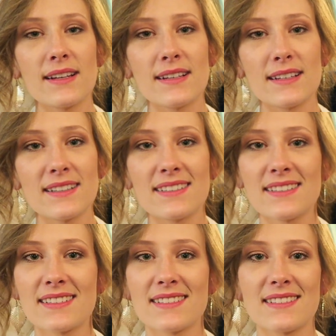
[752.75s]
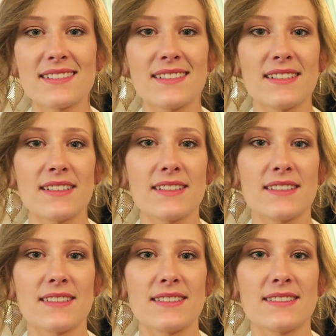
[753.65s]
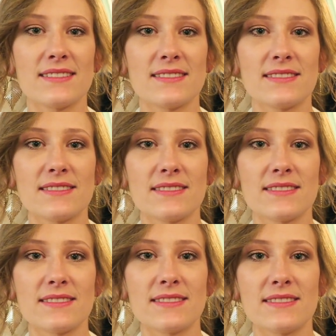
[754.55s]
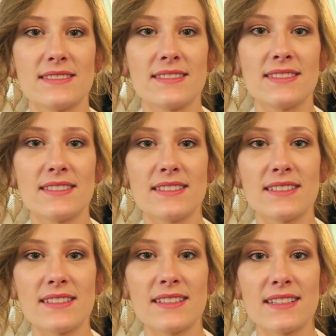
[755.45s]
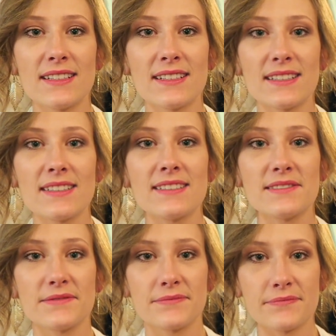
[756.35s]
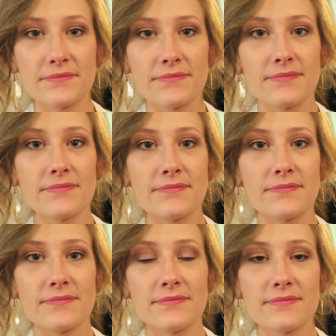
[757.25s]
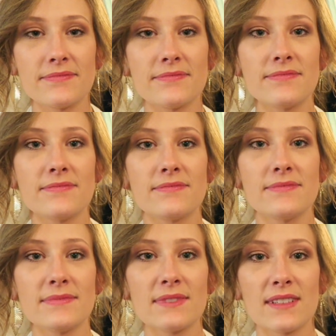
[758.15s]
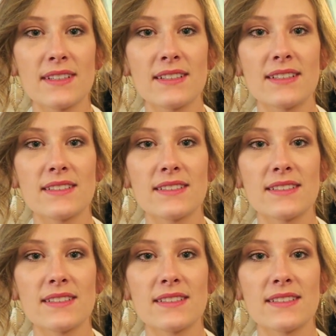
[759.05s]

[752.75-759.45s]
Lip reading: (silent)